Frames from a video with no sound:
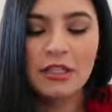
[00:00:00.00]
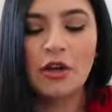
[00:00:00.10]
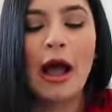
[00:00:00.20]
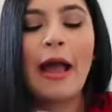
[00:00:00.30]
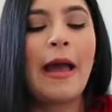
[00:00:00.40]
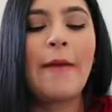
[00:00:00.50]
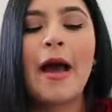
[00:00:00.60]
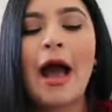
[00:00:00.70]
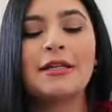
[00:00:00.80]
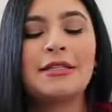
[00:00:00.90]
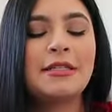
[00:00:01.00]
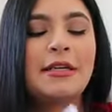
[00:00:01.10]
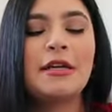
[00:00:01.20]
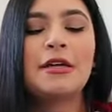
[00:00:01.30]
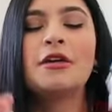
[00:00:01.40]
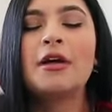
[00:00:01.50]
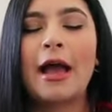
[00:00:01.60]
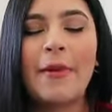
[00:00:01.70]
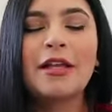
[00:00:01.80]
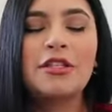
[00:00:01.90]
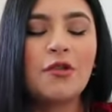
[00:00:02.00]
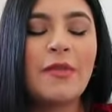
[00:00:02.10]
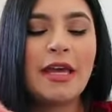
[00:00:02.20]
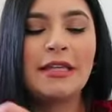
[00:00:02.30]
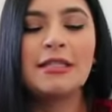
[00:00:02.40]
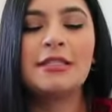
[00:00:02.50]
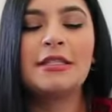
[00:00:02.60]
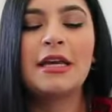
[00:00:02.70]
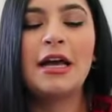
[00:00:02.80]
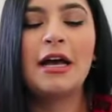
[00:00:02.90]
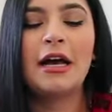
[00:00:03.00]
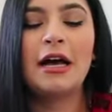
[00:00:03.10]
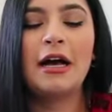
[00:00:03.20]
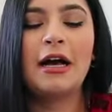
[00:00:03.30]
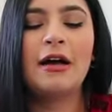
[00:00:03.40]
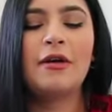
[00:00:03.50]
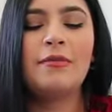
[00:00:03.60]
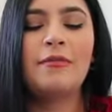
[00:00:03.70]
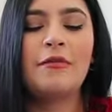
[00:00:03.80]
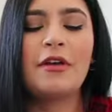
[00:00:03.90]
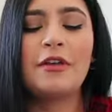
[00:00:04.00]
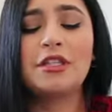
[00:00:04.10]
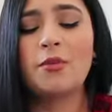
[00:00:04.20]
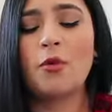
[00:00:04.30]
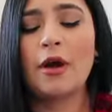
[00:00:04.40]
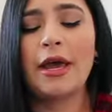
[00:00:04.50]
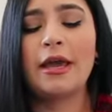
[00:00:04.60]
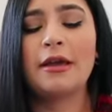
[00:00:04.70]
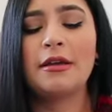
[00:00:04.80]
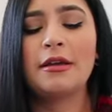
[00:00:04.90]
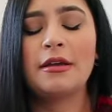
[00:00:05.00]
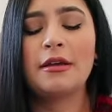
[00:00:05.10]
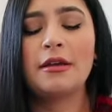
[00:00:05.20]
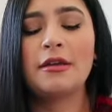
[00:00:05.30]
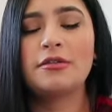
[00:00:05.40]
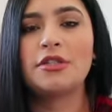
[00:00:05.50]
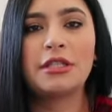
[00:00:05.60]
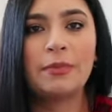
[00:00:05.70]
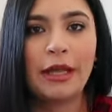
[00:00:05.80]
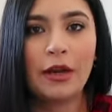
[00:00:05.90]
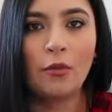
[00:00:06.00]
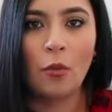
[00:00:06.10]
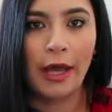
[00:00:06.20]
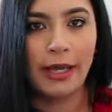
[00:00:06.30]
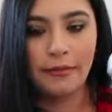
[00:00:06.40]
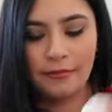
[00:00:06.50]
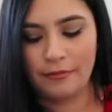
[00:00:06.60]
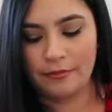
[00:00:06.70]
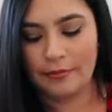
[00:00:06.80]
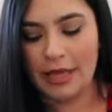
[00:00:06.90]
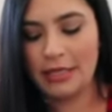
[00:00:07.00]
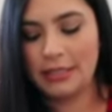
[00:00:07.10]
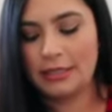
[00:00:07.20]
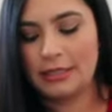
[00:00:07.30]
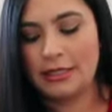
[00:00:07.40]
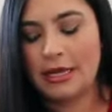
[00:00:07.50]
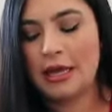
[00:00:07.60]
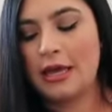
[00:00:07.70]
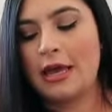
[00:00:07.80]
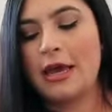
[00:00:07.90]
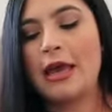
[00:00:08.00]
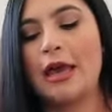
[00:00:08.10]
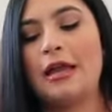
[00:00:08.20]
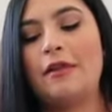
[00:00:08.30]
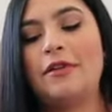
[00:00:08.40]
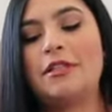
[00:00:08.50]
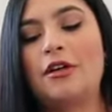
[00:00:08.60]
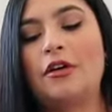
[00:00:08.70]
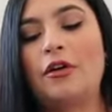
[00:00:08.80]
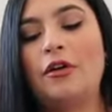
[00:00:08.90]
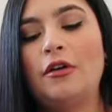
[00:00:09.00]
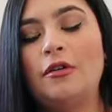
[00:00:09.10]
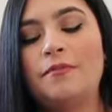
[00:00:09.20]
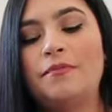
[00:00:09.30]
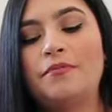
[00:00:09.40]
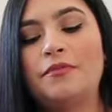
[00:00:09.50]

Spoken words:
So I packed two mittens. If it's a boy, just plain up white mittens. And if it's a girl,